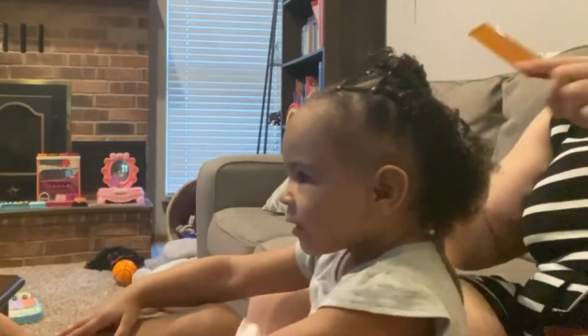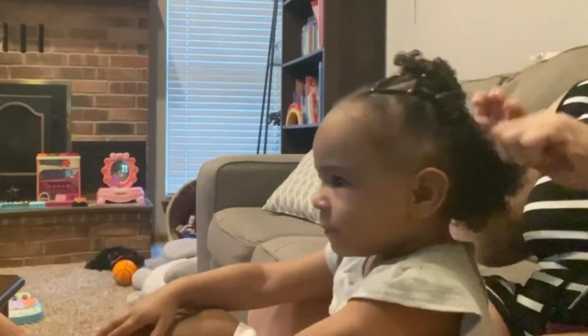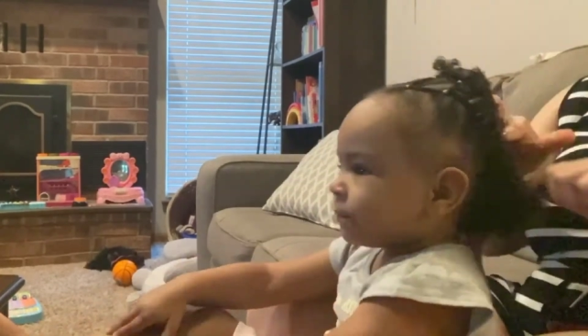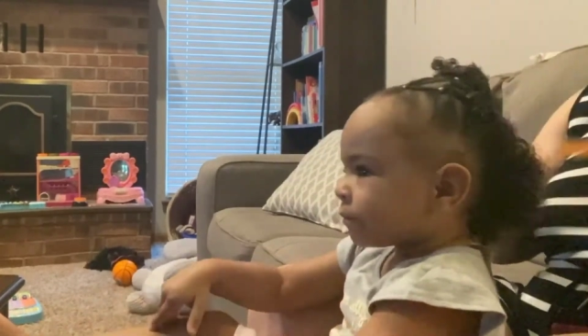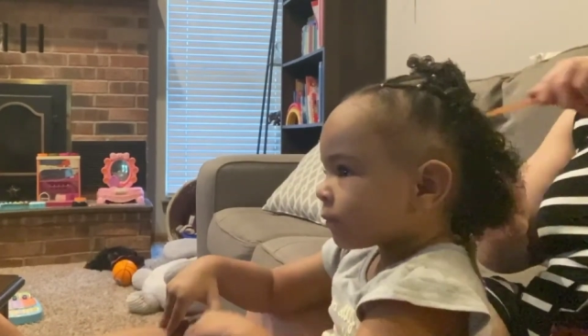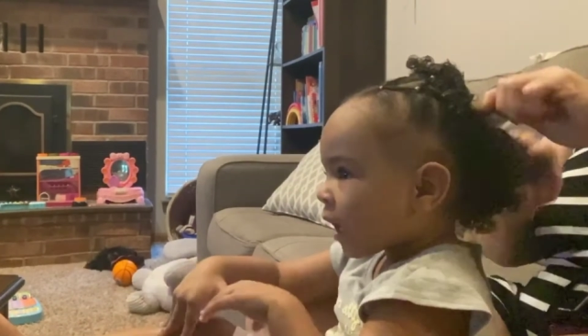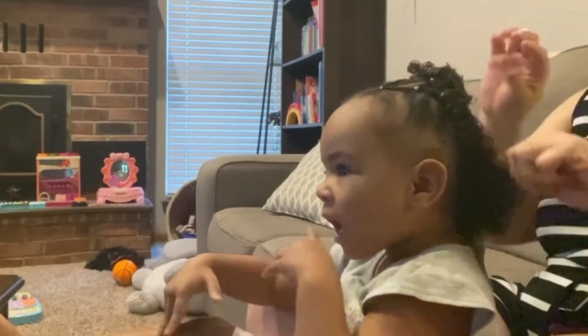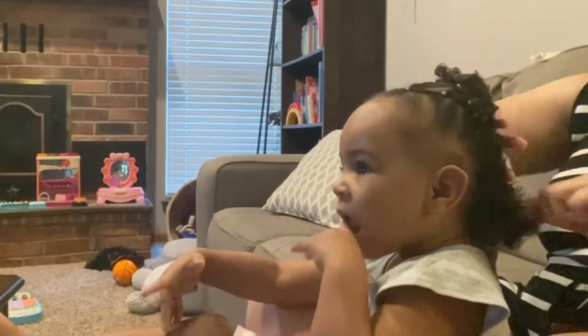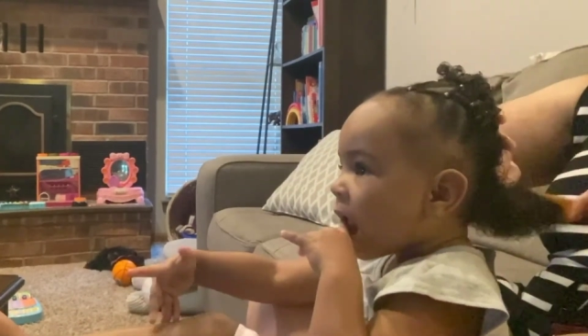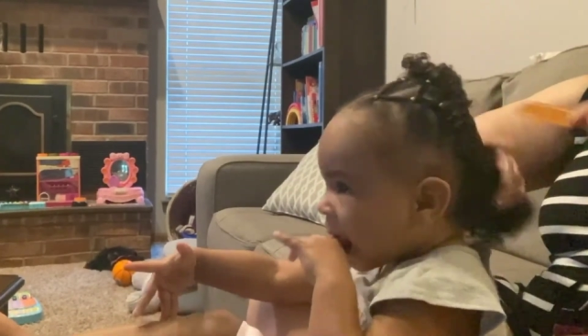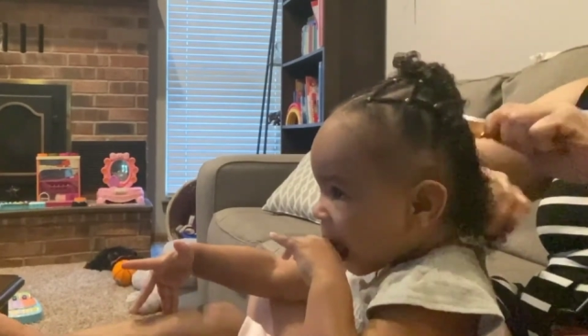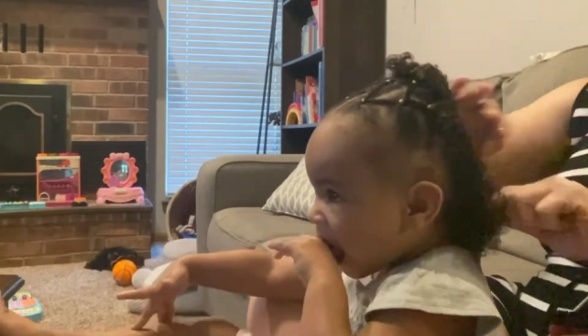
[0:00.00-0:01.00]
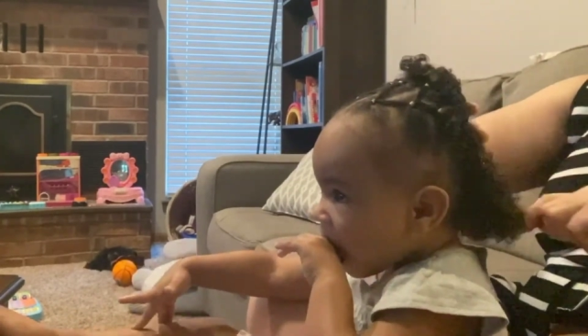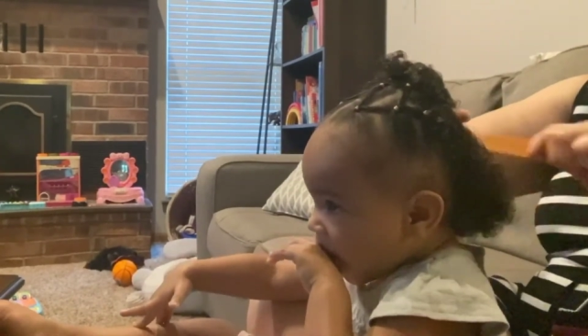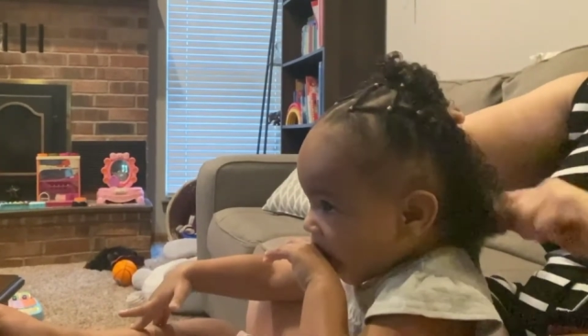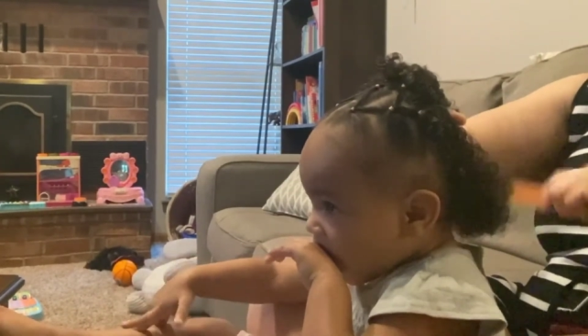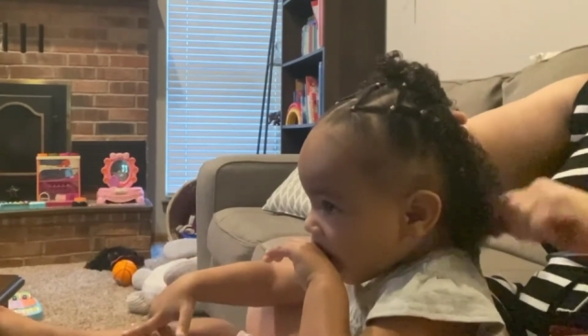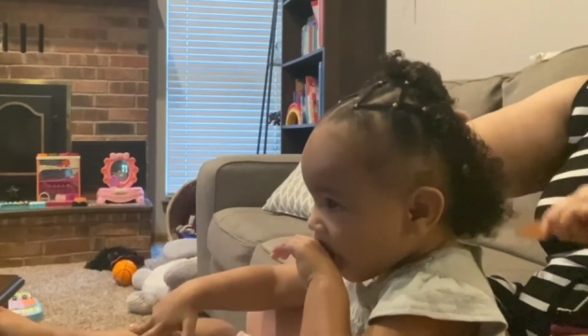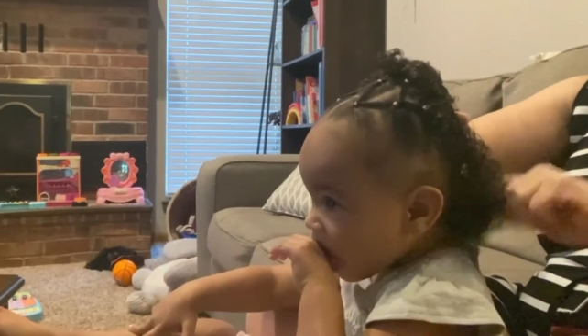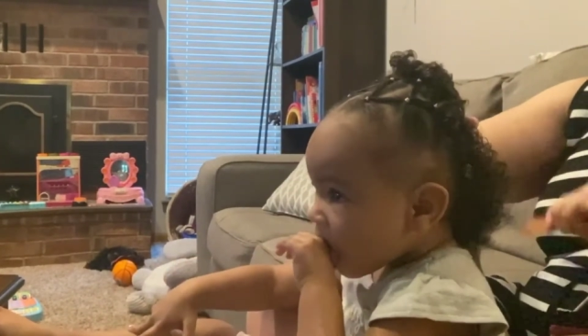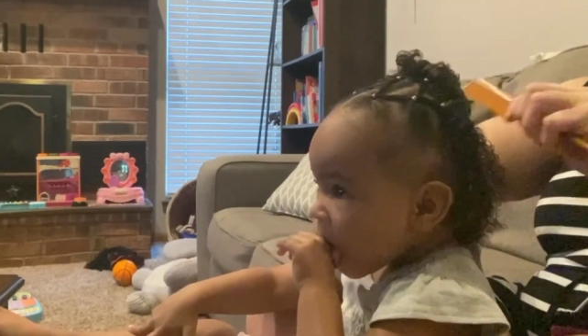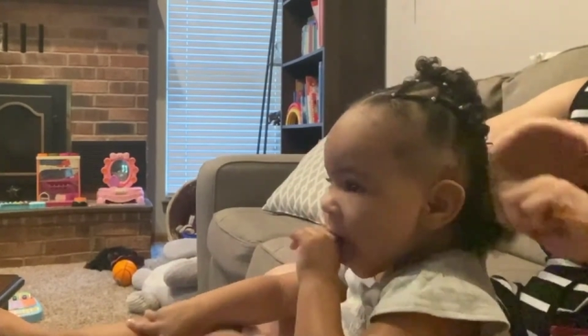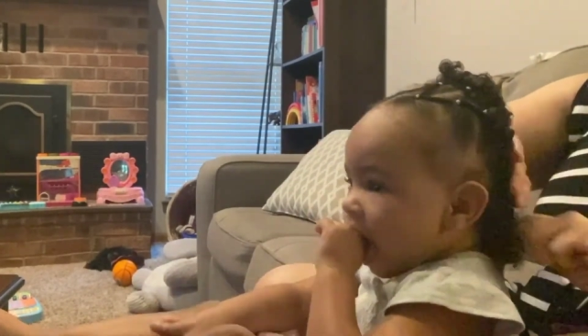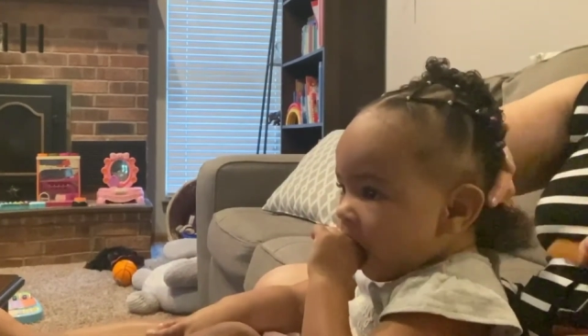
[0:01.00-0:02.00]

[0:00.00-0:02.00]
and then I had decided to just leave it down.